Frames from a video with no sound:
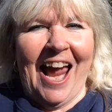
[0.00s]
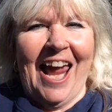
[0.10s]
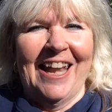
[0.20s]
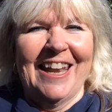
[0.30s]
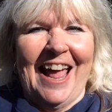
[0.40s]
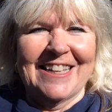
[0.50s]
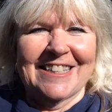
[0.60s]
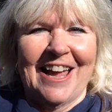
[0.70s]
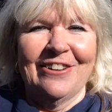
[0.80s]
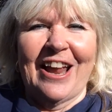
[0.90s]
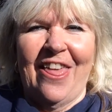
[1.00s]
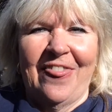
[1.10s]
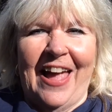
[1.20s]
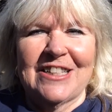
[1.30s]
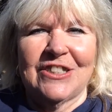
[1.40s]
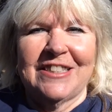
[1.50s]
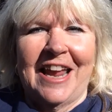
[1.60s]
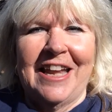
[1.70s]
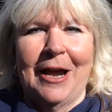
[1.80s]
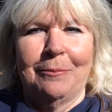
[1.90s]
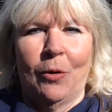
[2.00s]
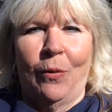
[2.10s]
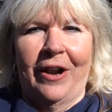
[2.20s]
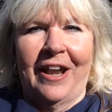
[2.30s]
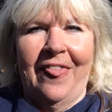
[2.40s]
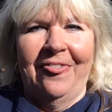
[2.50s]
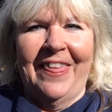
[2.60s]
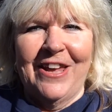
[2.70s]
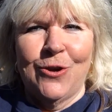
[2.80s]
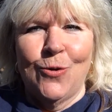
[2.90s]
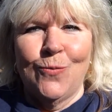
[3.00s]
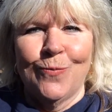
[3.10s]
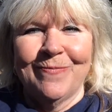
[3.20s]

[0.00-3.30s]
And that's out, and that's day number one. Thank you.